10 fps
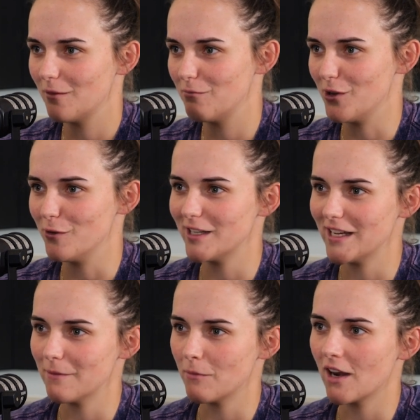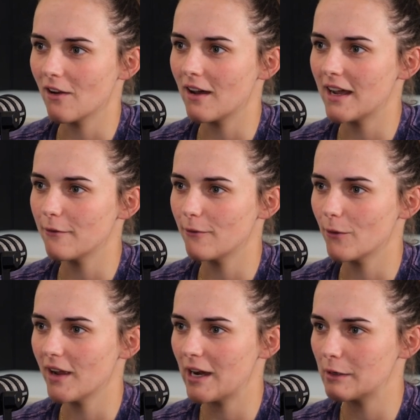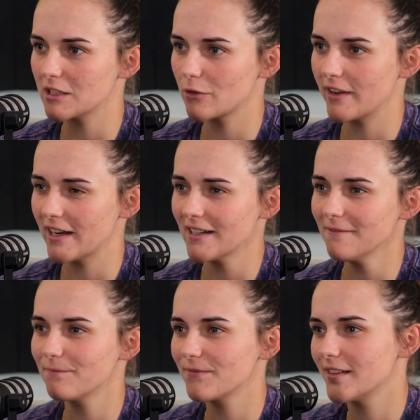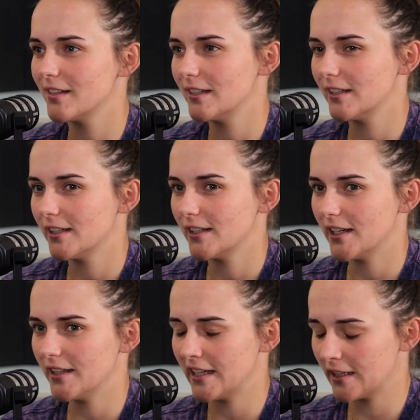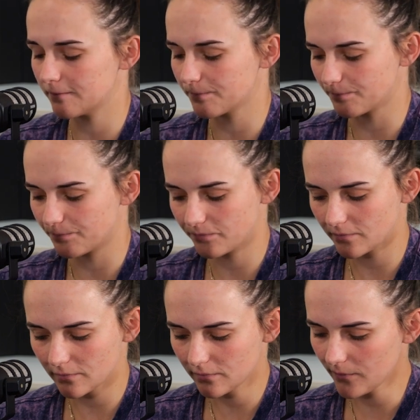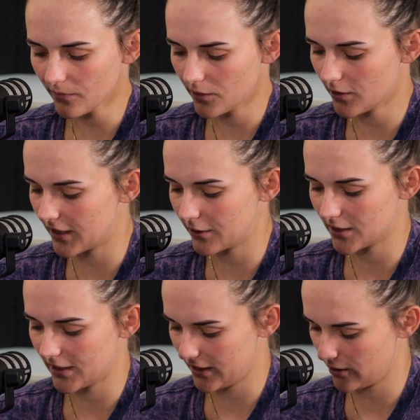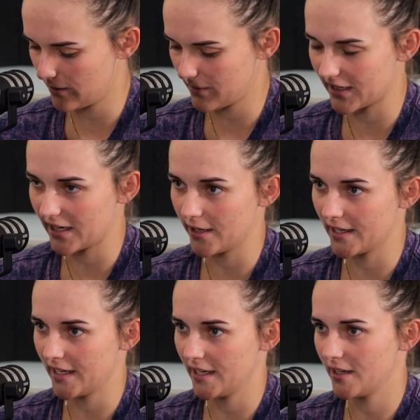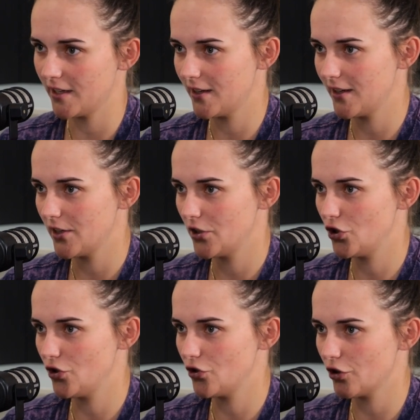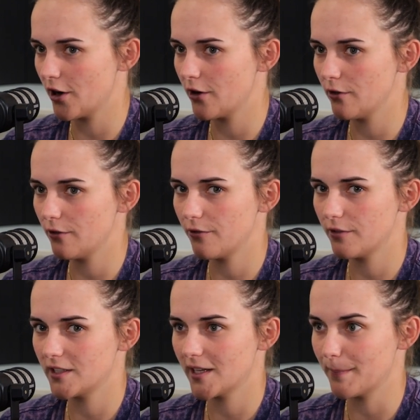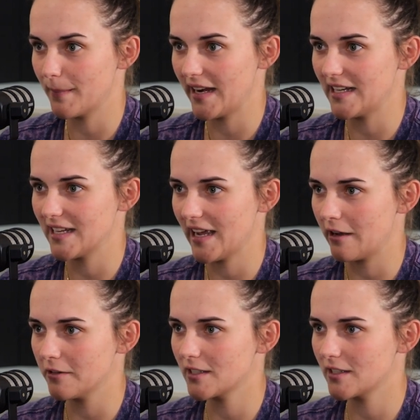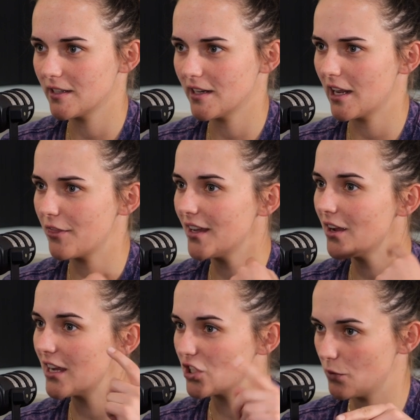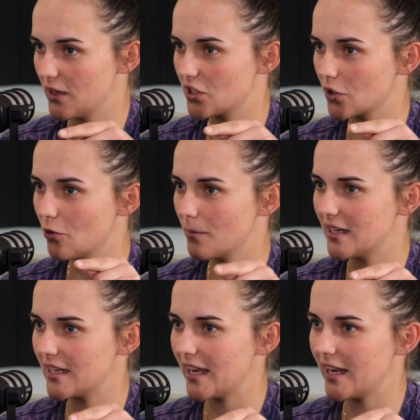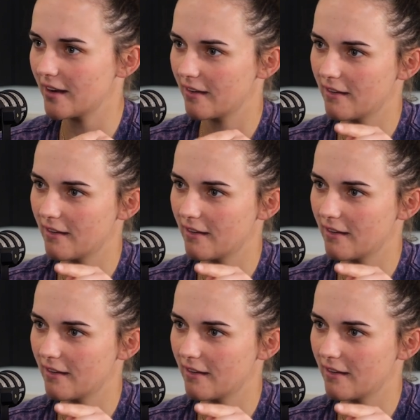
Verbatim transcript: beauty in my life or how I was feeling. And then I was like, got in my car again, drove to Maddie's house. I think I actually went to call my dad,